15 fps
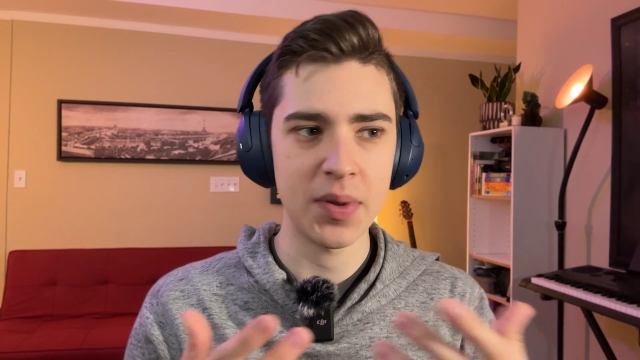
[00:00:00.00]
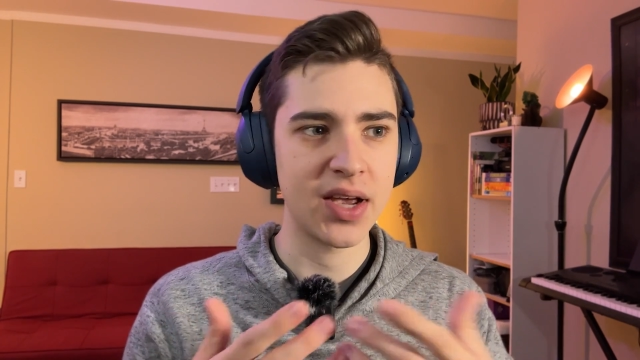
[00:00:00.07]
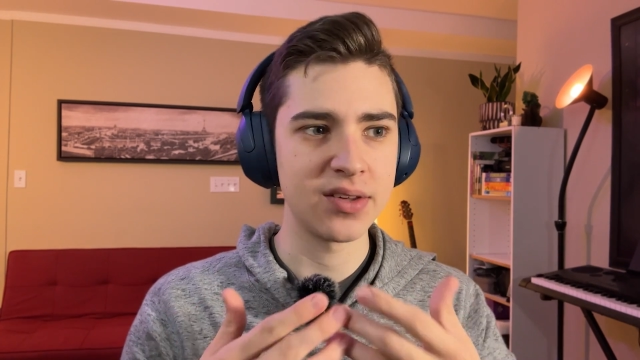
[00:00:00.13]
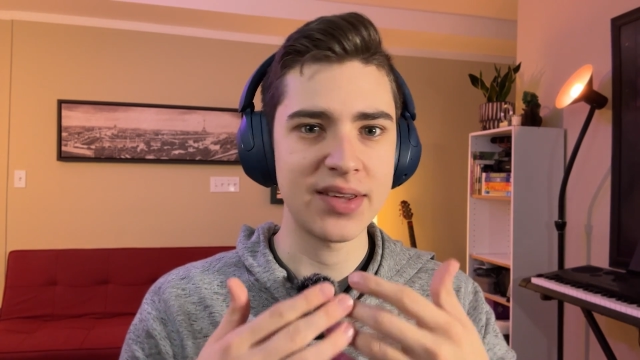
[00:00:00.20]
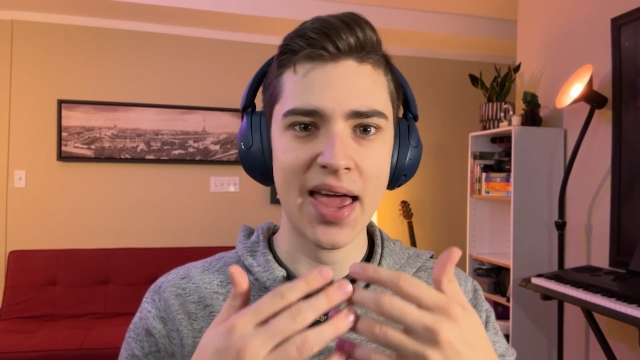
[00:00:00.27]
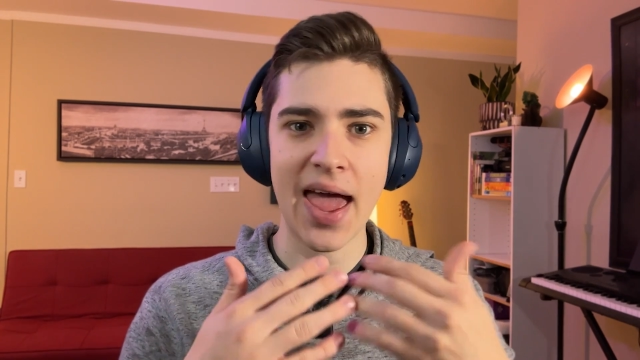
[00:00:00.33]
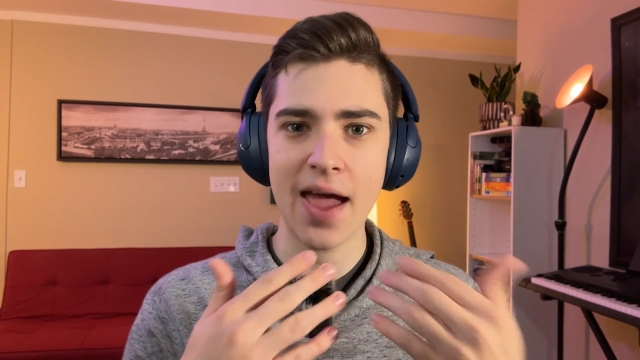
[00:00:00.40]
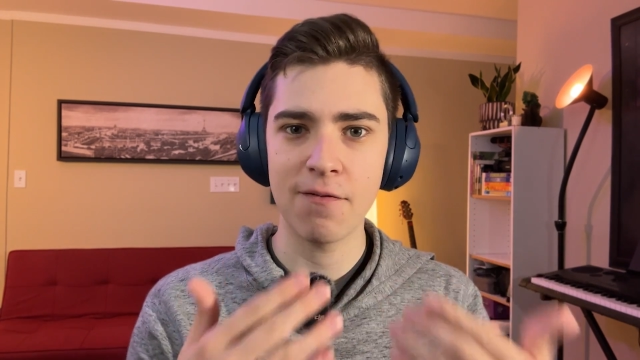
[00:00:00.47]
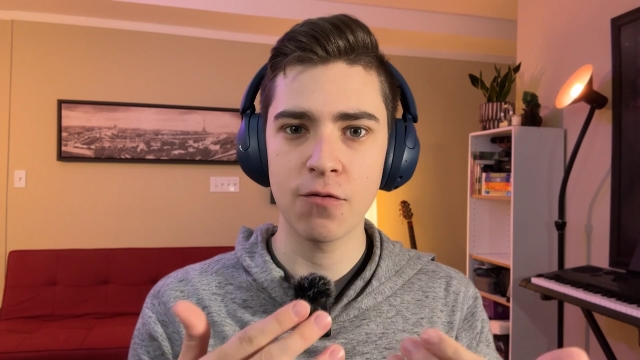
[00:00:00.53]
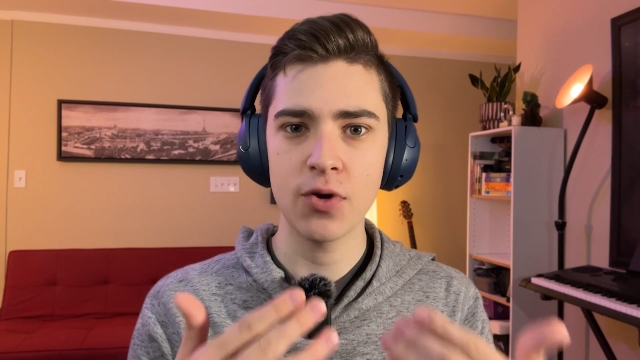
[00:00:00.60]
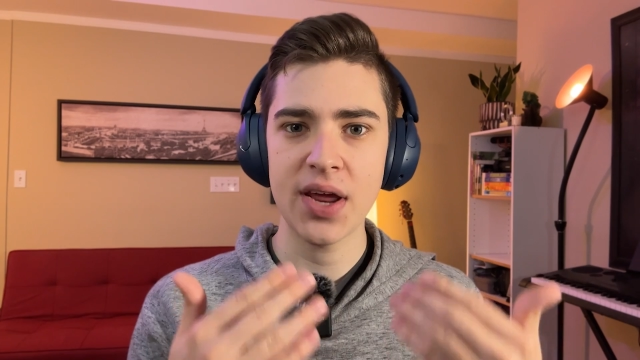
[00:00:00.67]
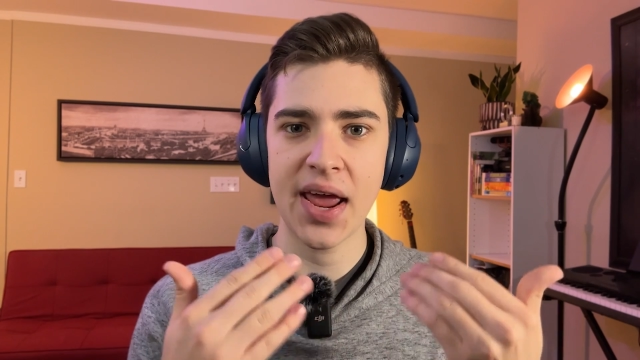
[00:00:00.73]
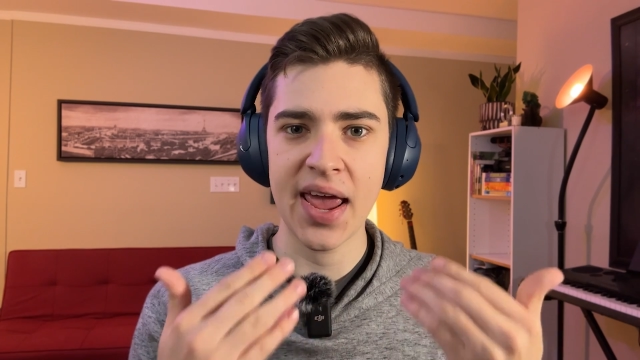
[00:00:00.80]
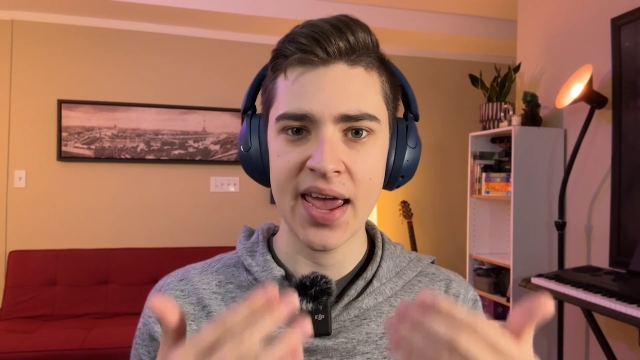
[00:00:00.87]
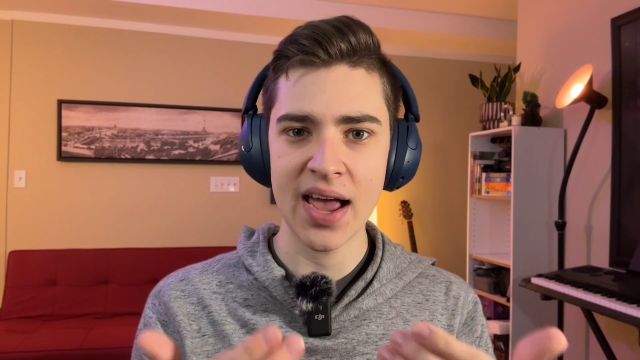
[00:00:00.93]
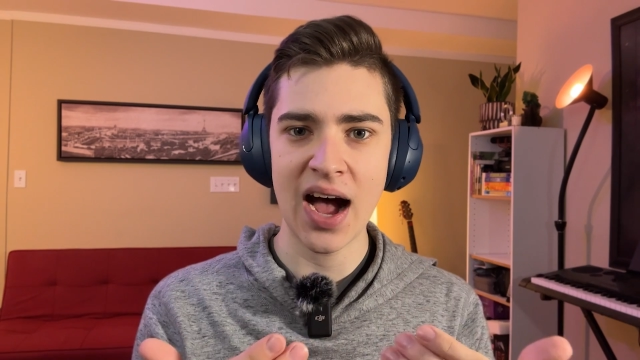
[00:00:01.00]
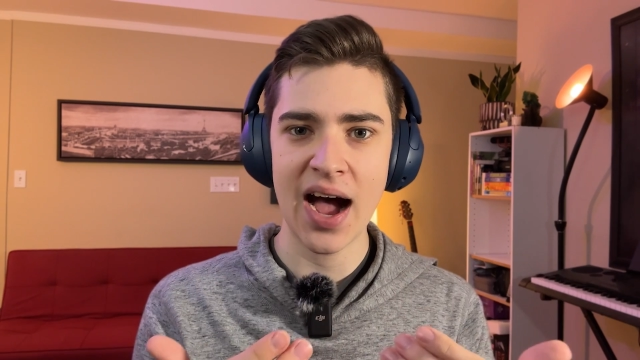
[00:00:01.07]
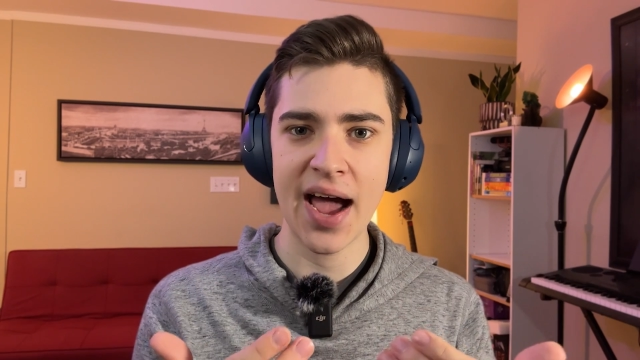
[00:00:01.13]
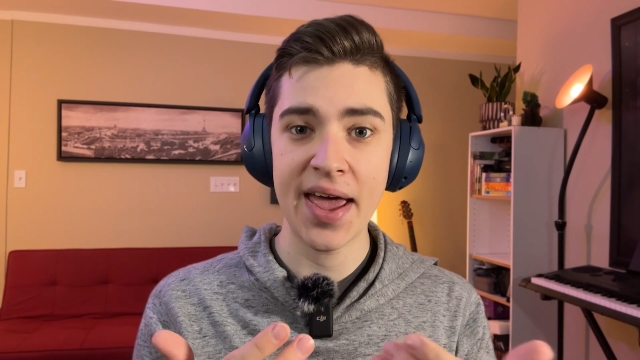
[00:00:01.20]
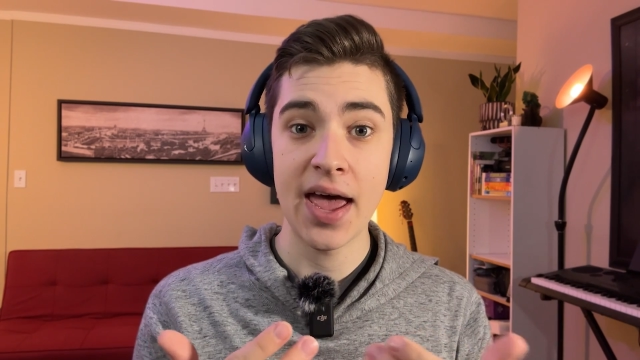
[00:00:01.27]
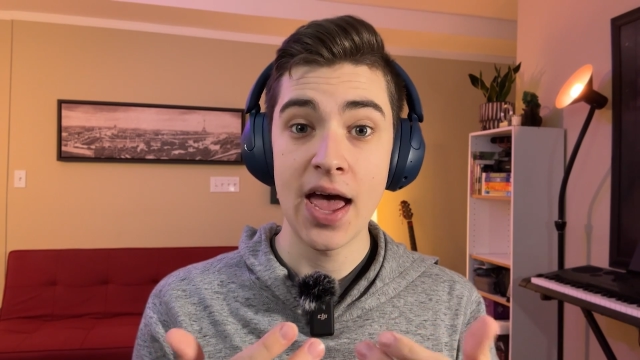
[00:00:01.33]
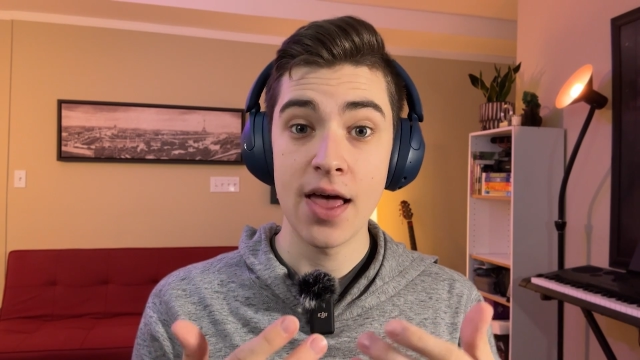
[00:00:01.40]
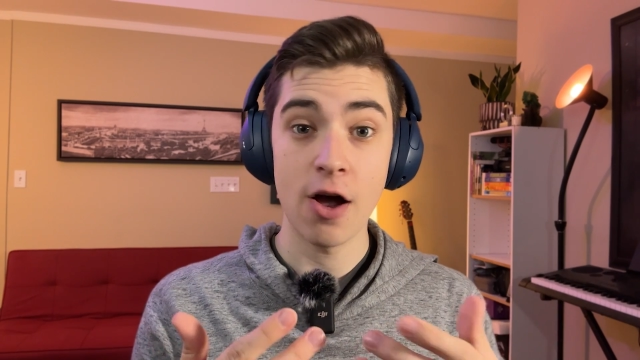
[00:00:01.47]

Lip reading: because every AI